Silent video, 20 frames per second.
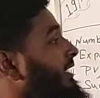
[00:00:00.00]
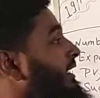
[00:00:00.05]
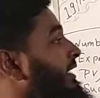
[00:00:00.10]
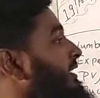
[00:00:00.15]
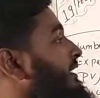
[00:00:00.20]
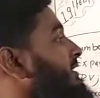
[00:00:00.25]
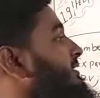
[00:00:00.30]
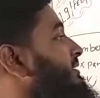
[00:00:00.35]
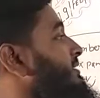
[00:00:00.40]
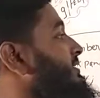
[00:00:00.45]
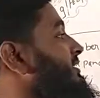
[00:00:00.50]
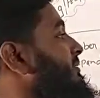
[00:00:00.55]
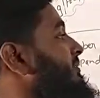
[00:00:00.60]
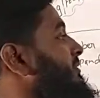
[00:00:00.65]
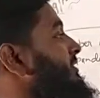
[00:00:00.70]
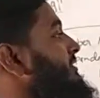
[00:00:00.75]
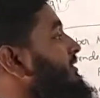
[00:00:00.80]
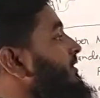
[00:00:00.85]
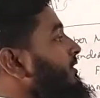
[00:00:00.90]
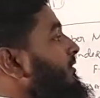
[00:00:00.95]
Indian system
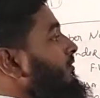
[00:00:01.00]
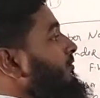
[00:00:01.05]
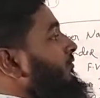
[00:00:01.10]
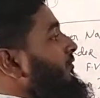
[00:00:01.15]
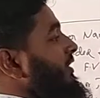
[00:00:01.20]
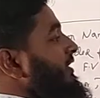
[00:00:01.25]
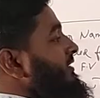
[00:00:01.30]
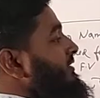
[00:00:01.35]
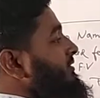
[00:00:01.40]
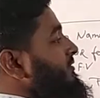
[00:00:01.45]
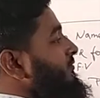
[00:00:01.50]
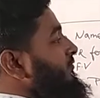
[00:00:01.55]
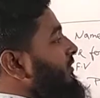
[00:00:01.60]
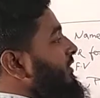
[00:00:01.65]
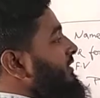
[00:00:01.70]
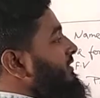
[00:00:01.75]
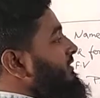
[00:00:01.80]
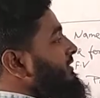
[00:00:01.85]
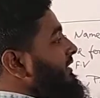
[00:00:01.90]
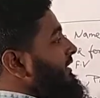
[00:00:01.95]
is ones,
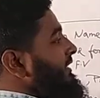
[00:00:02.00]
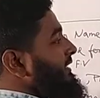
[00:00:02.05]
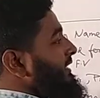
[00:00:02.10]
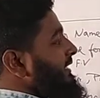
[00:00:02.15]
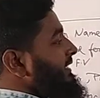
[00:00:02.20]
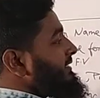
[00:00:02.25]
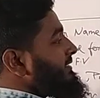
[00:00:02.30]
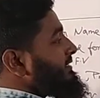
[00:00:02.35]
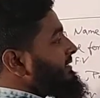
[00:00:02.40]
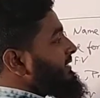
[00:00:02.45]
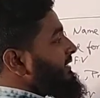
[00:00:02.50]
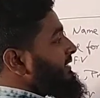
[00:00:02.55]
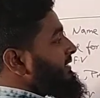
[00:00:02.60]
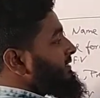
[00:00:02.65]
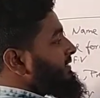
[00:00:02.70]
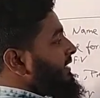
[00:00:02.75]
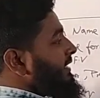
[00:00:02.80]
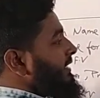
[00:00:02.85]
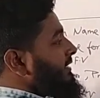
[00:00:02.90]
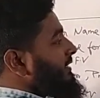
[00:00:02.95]
tens,
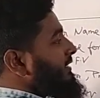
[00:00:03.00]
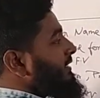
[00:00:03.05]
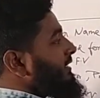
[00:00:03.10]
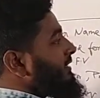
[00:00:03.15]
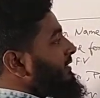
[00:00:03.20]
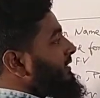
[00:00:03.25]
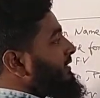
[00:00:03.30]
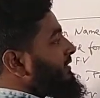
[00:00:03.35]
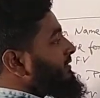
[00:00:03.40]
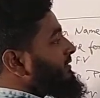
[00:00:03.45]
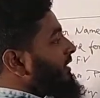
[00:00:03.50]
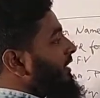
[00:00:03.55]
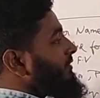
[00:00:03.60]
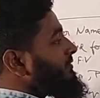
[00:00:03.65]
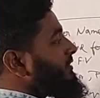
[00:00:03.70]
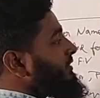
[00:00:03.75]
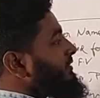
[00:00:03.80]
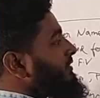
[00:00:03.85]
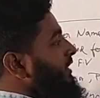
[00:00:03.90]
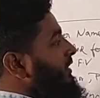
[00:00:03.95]
100,
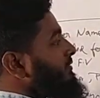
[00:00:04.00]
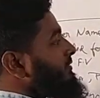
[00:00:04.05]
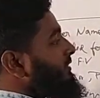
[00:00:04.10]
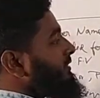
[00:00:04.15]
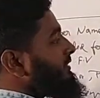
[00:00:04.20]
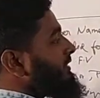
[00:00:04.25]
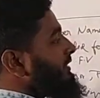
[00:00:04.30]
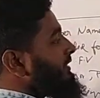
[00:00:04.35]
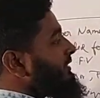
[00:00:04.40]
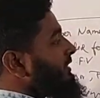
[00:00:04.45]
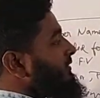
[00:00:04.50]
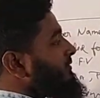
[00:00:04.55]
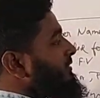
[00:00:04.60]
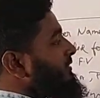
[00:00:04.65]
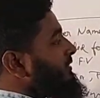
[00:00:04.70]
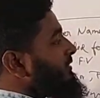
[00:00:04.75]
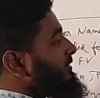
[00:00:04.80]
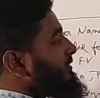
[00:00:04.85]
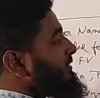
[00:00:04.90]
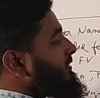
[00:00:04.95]
1000,
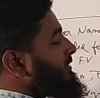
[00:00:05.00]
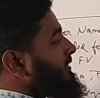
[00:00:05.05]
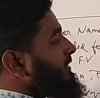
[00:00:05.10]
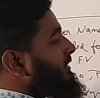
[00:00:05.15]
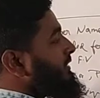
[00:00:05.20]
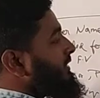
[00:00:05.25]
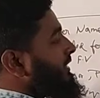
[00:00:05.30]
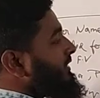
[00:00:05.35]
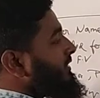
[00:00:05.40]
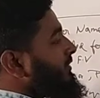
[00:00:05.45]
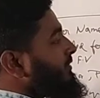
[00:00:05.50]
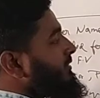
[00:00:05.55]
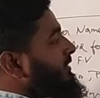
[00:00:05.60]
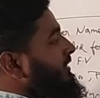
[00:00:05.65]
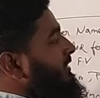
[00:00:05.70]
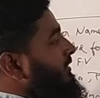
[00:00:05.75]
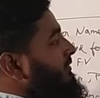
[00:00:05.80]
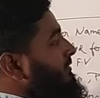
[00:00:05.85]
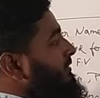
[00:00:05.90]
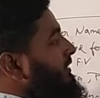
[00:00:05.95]
10,000,
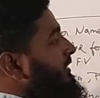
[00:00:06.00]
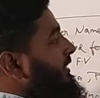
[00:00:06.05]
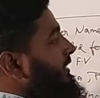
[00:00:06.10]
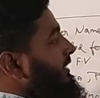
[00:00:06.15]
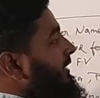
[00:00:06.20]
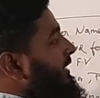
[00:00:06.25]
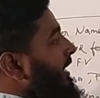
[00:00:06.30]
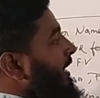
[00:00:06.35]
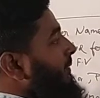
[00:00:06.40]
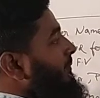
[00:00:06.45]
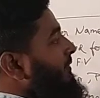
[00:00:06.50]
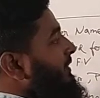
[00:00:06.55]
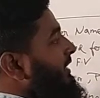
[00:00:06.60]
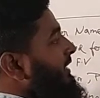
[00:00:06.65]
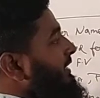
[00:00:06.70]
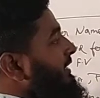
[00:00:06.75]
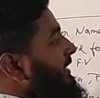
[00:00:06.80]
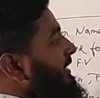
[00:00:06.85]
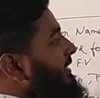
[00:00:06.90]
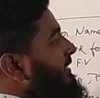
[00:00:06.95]
10,000. Up till
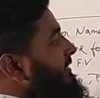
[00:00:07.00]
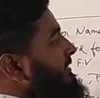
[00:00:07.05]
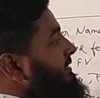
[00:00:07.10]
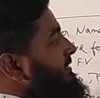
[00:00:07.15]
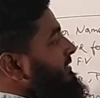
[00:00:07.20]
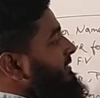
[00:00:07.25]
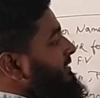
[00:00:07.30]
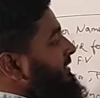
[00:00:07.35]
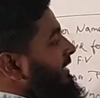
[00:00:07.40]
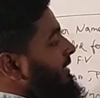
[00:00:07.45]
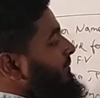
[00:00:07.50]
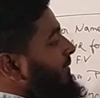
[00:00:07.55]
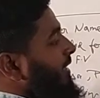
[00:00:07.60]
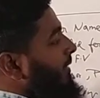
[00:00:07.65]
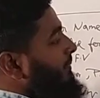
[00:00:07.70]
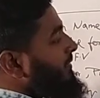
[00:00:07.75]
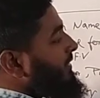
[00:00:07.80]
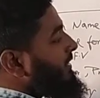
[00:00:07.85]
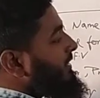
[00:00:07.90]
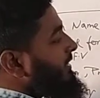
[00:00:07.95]
here it is same. Or